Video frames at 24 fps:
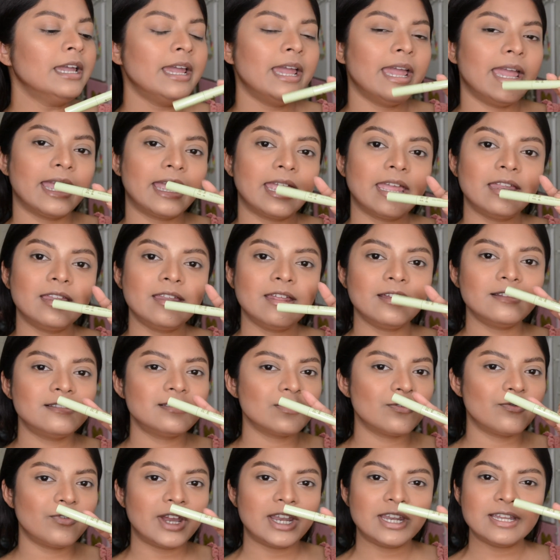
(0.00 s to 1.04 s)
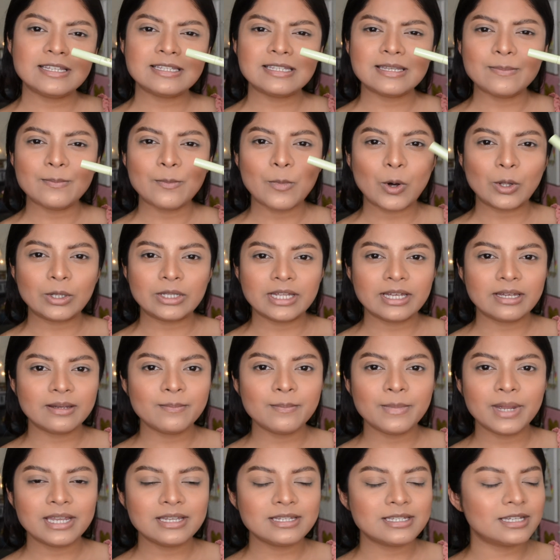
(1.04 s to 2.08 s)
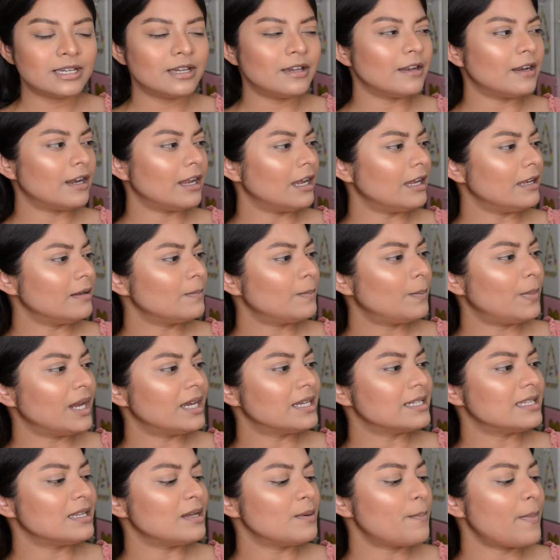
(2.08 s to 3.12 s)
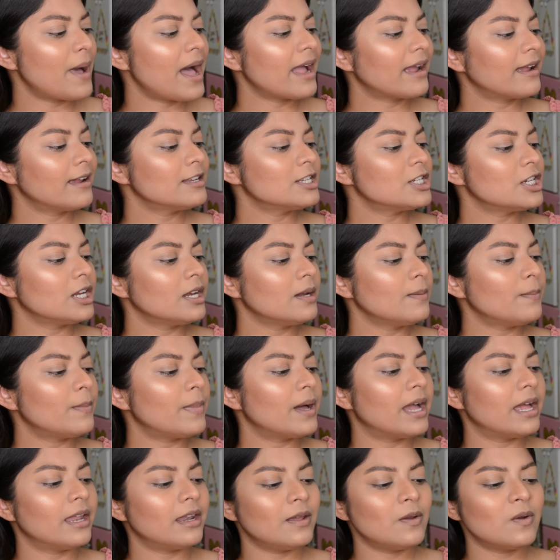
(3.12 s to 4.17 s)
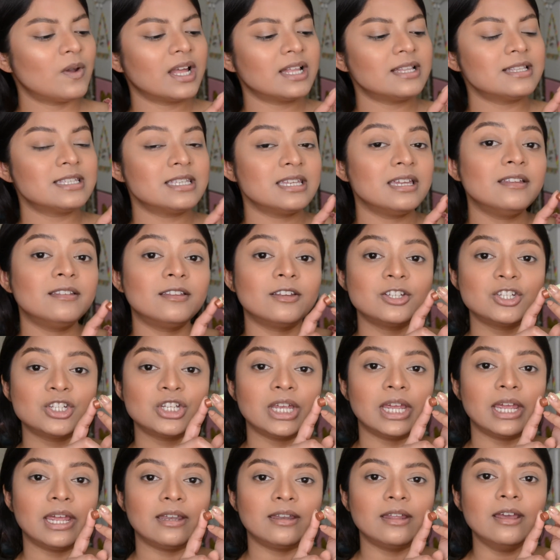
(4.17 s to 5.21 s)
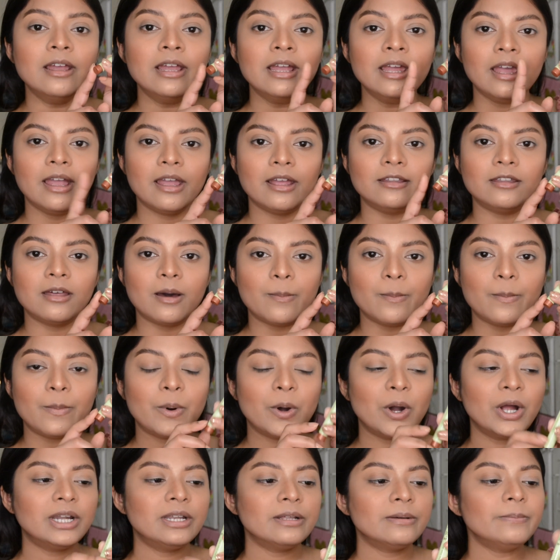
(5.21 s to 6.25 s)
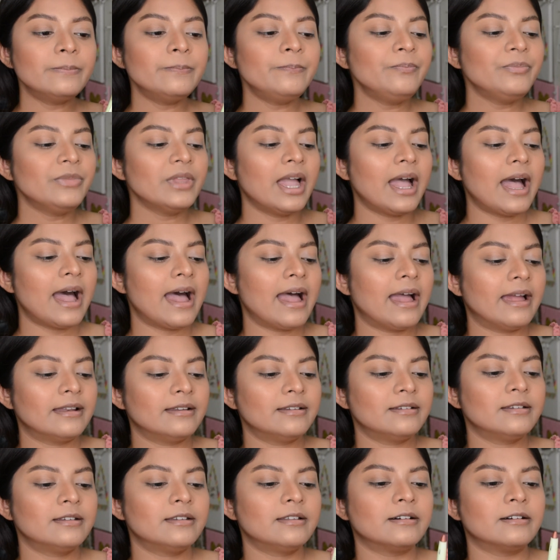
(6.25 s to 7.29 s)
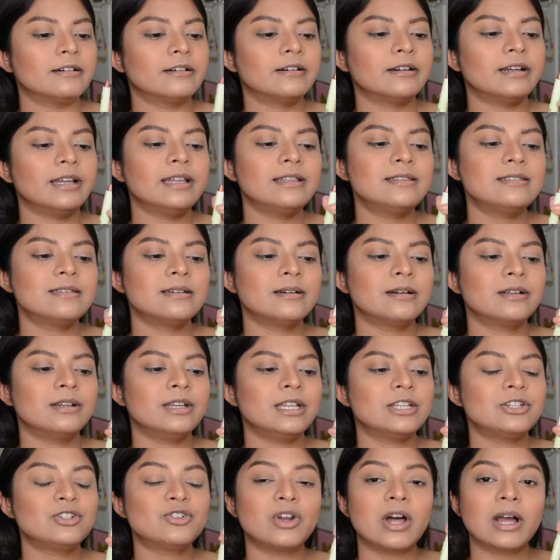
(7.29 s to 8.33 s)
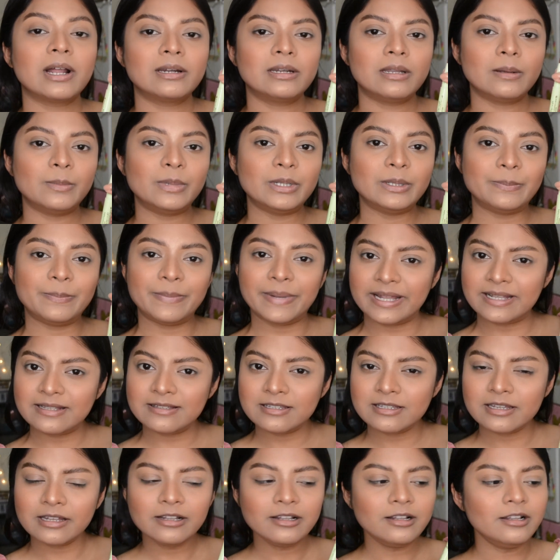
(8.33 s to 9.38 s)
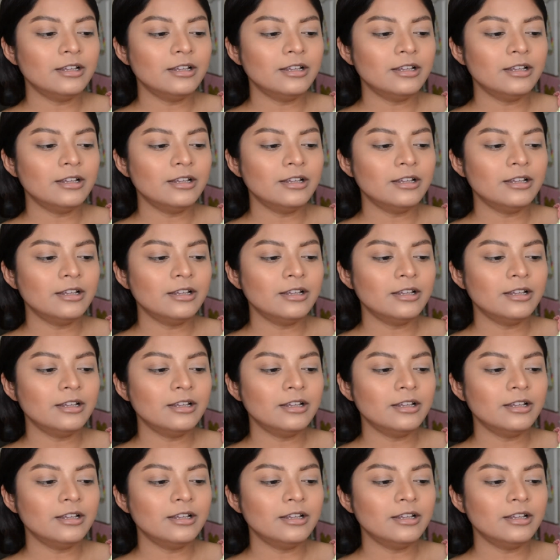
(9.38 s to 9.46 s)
again it's a very symbolic mint green pixie packaging, but you can see the shade in the bottom, and it's a retractable pencil,